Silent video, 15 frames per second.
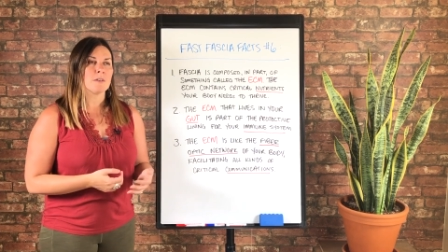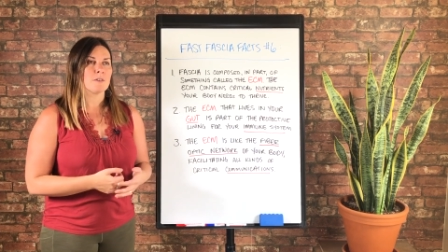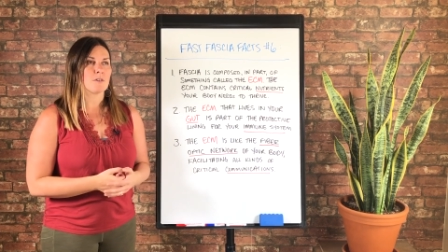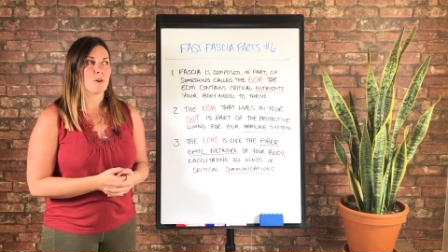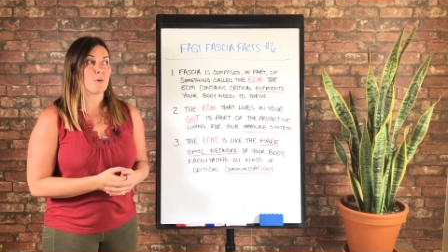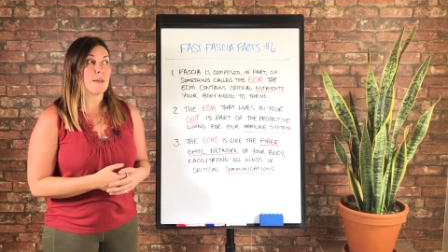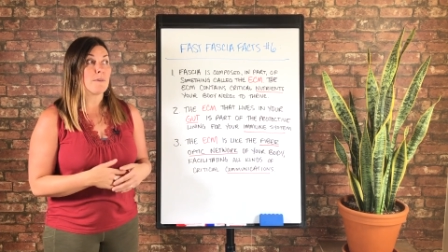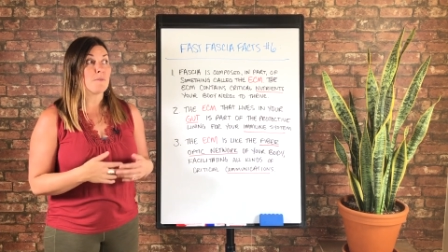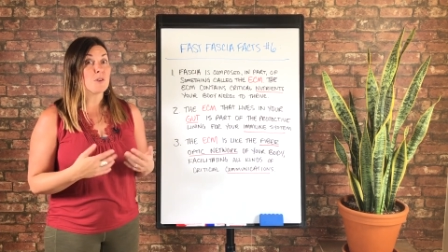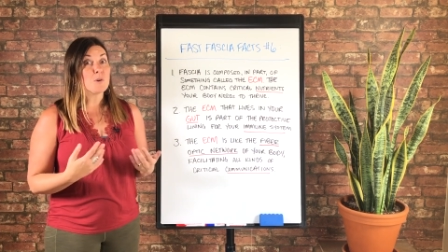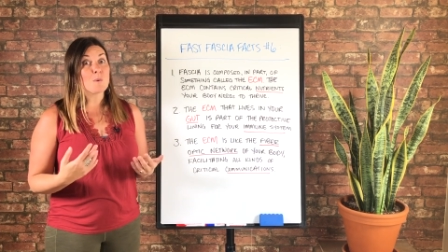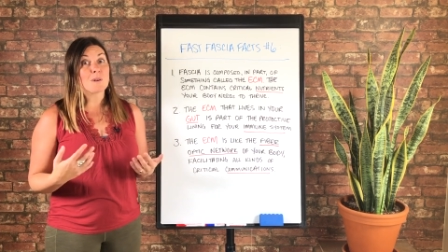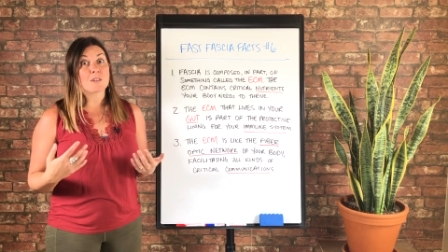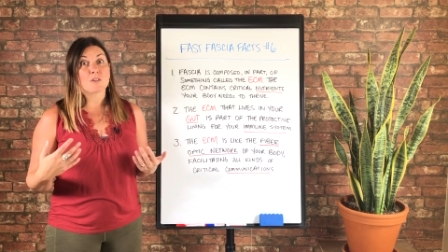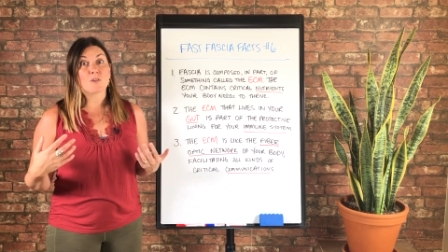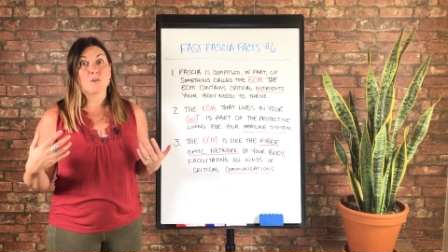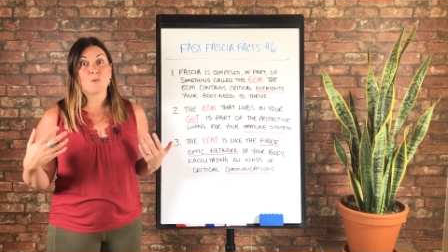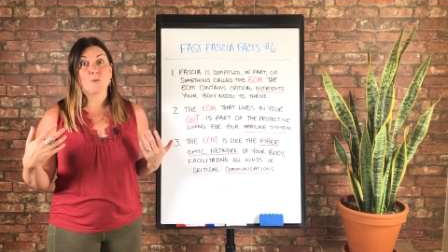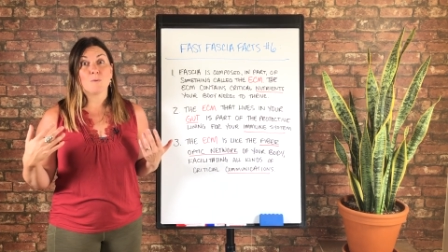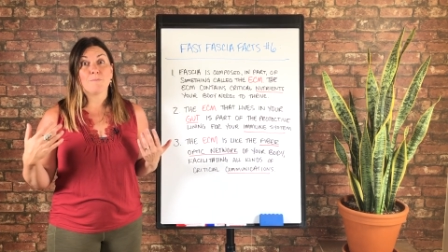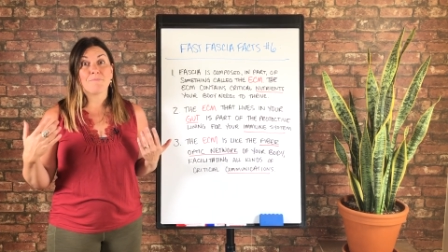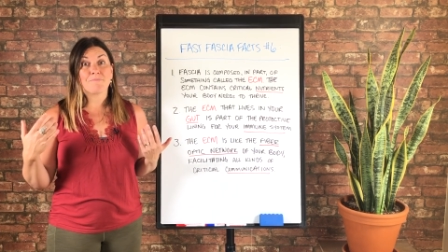So if you want
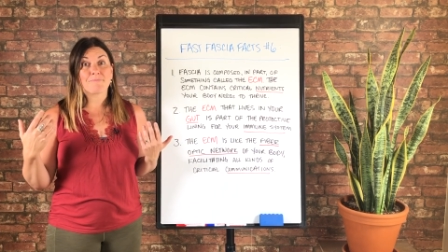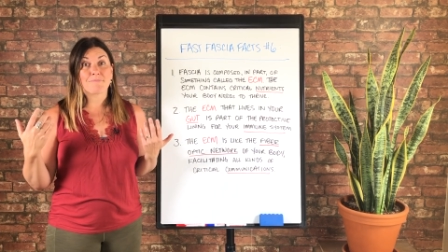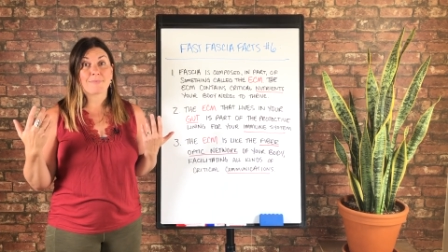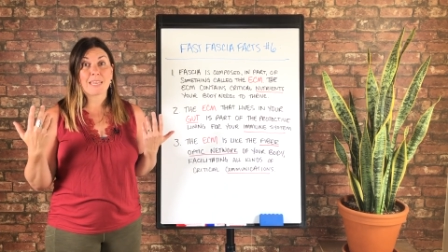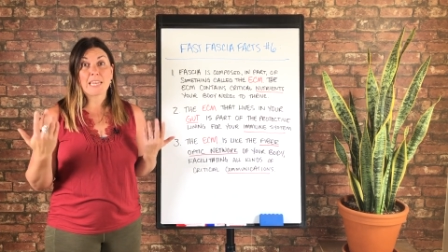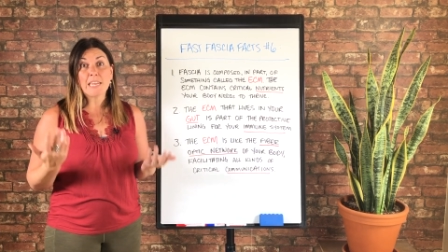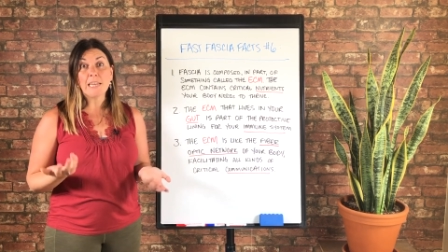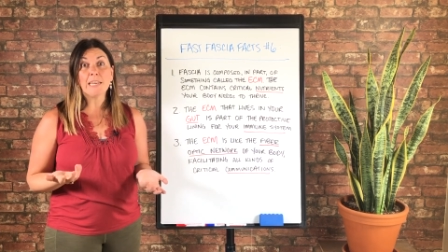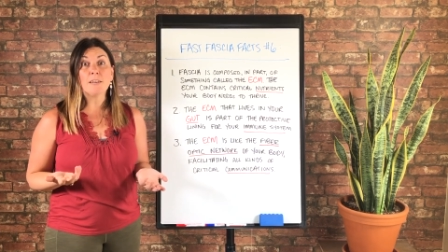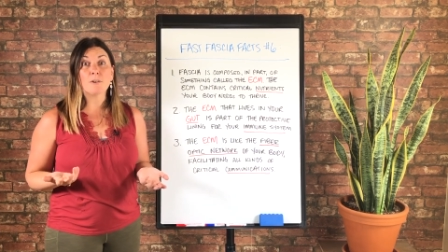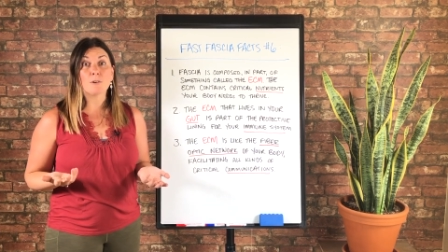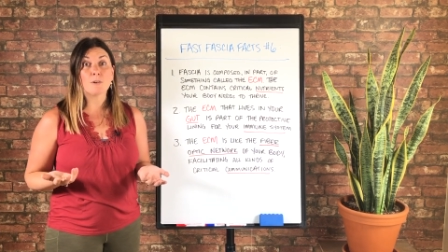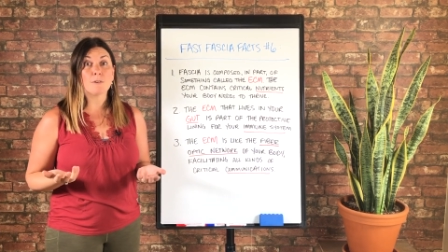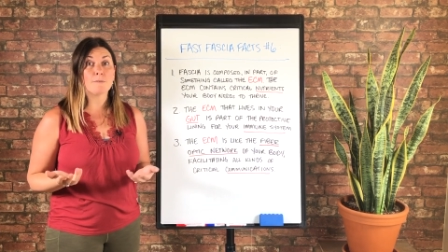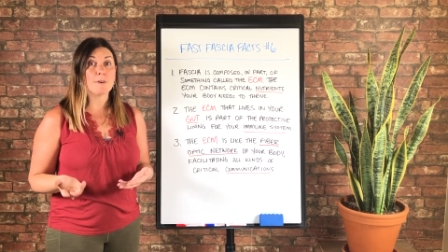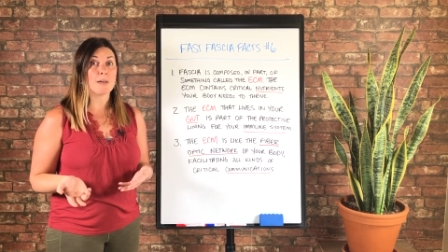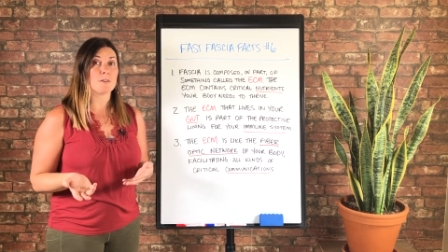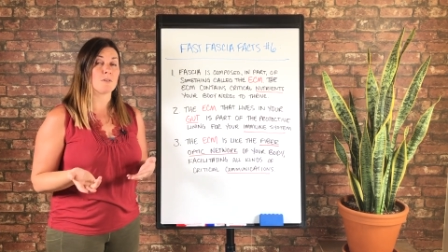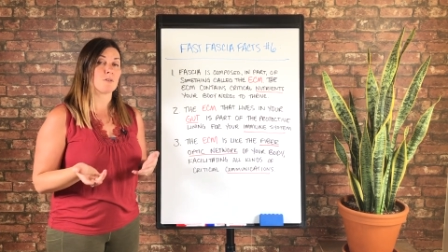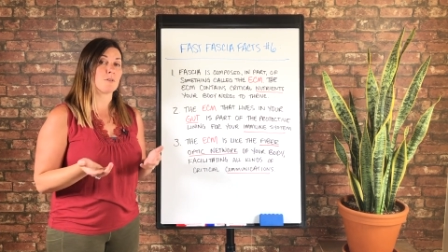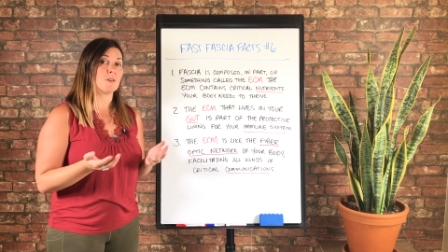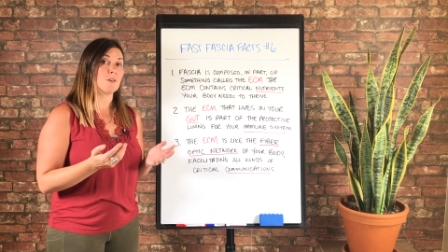to heal
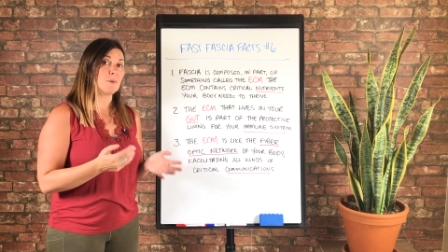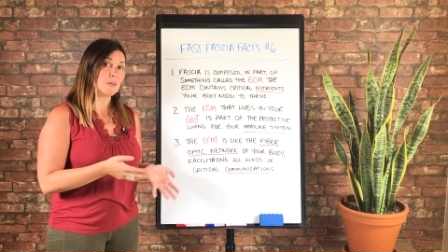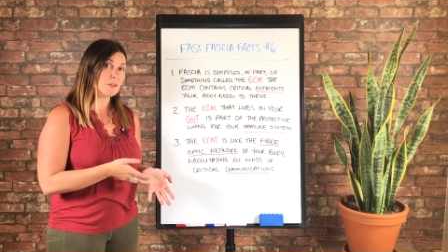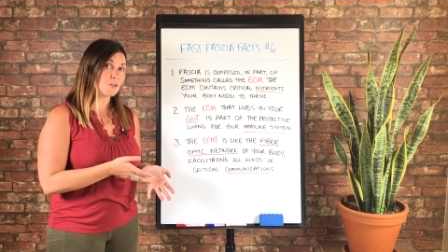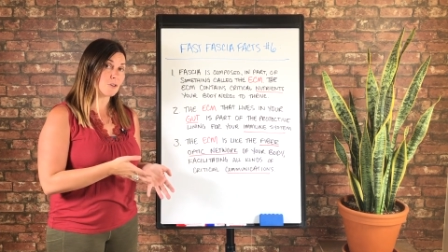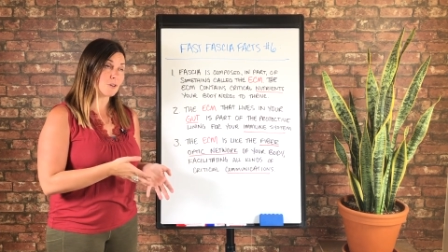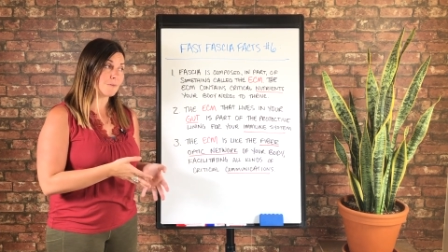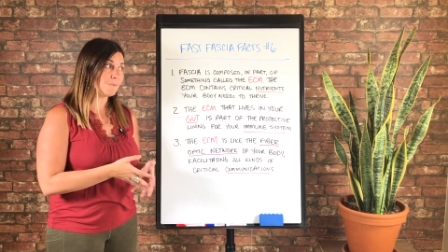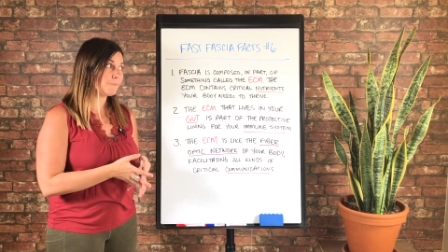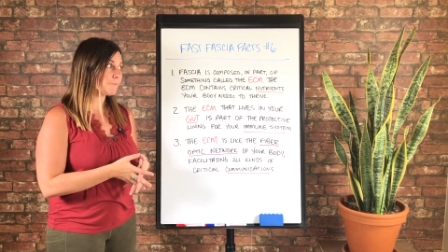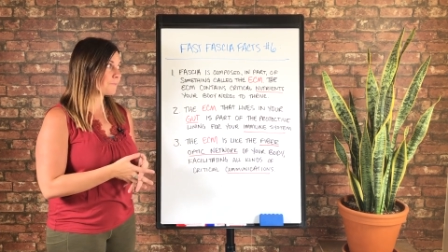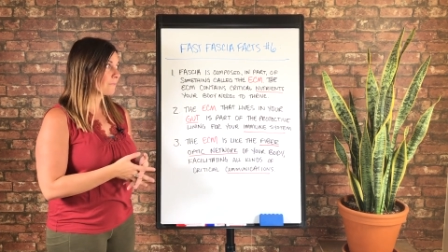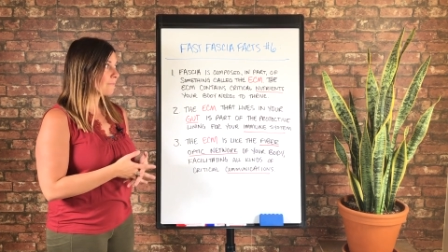faster than you injure,